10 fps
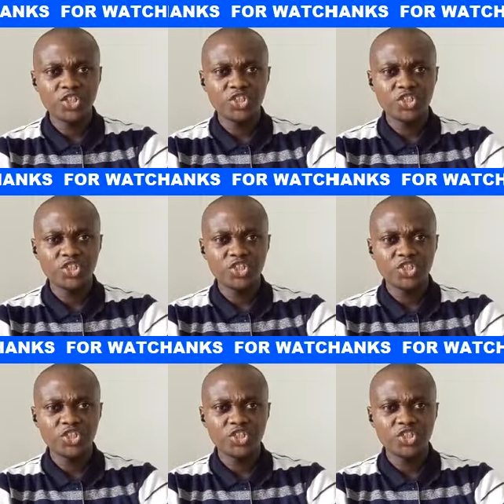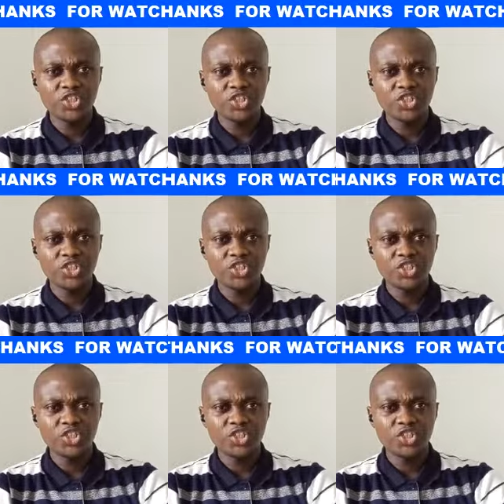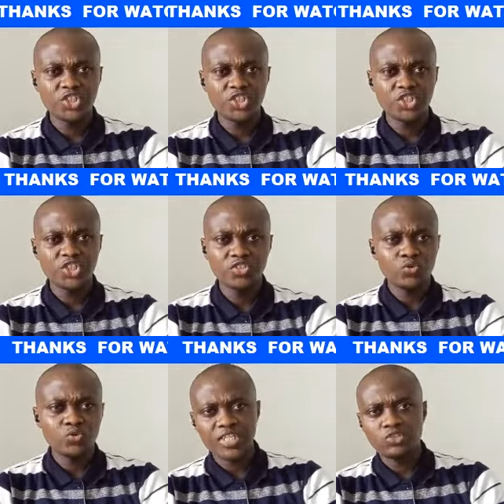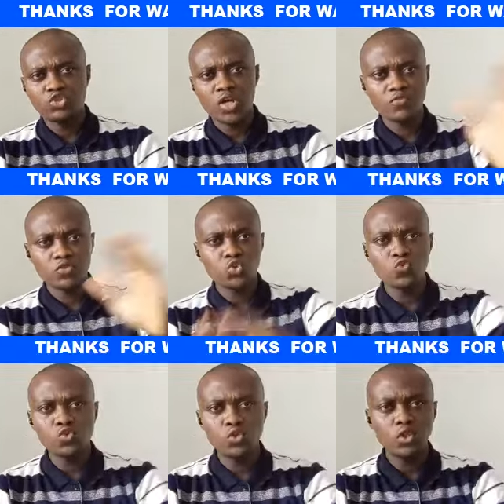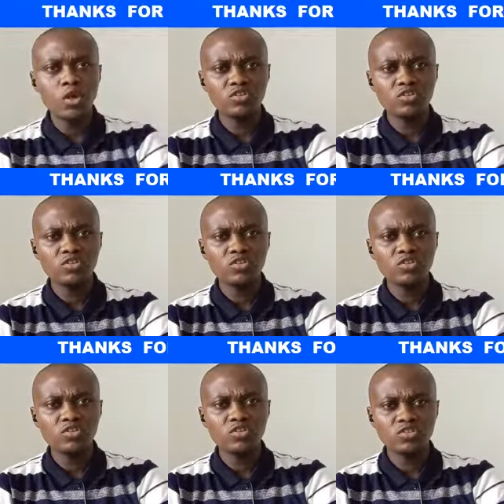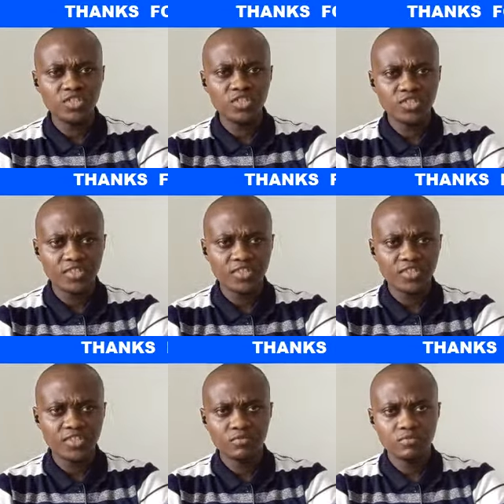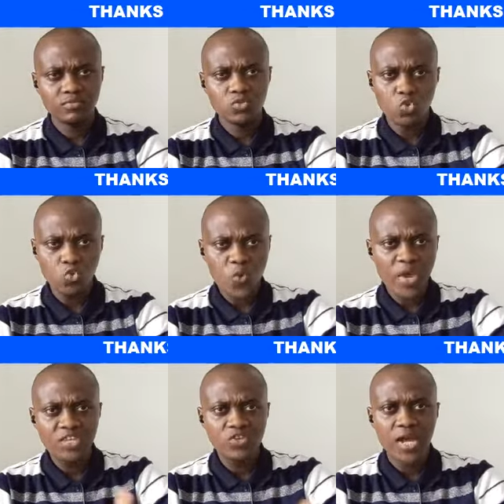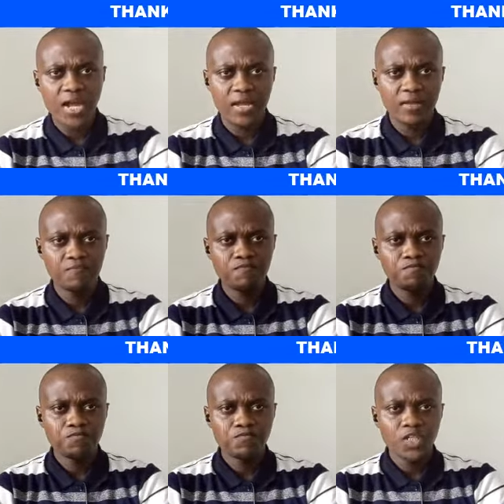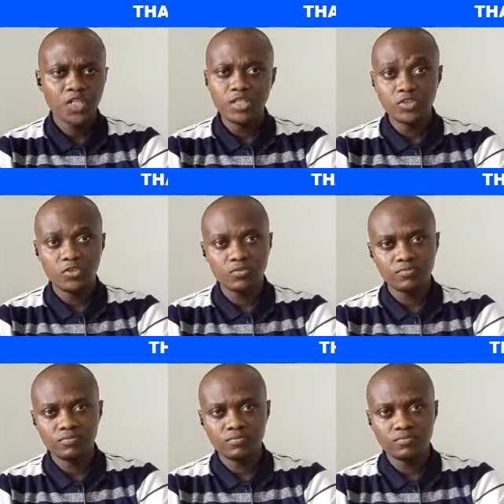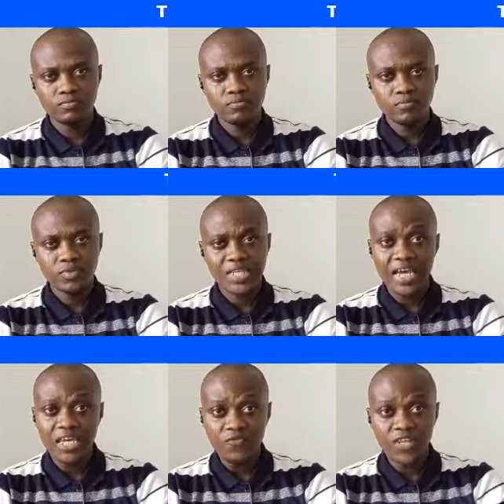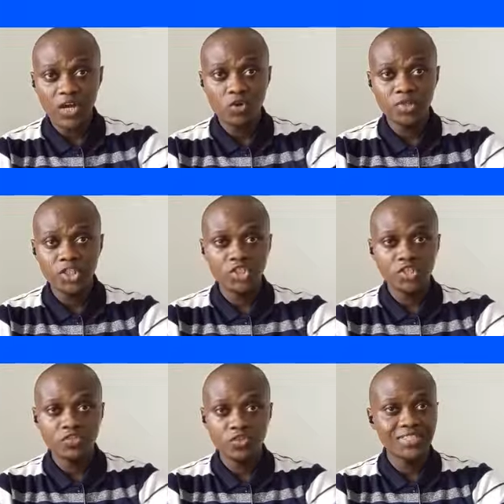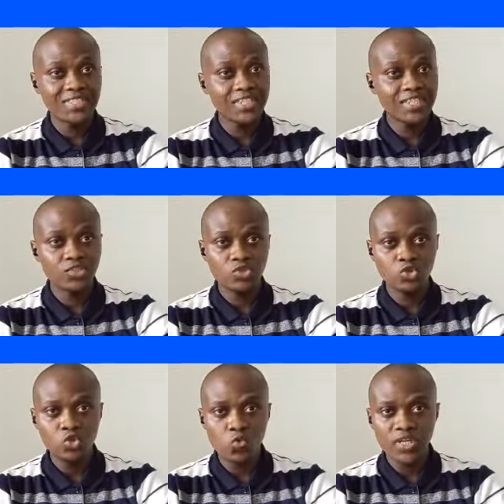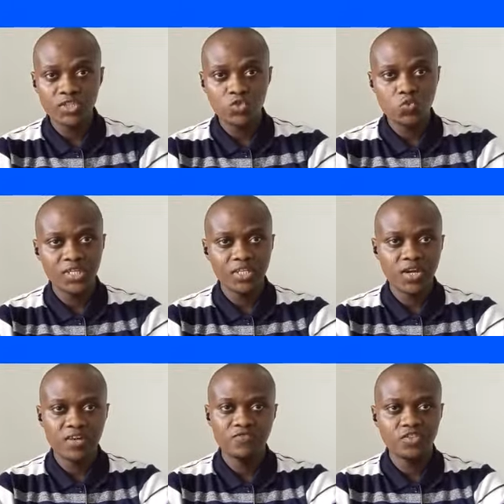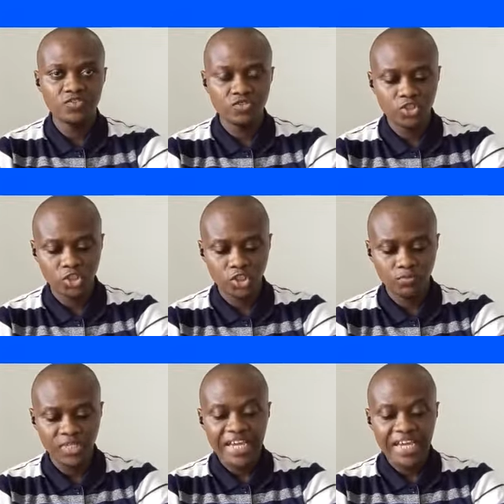So just imagine somebody that traveled to long distance to where you are. You know, communication is not there. There's no way it will not affect relationship.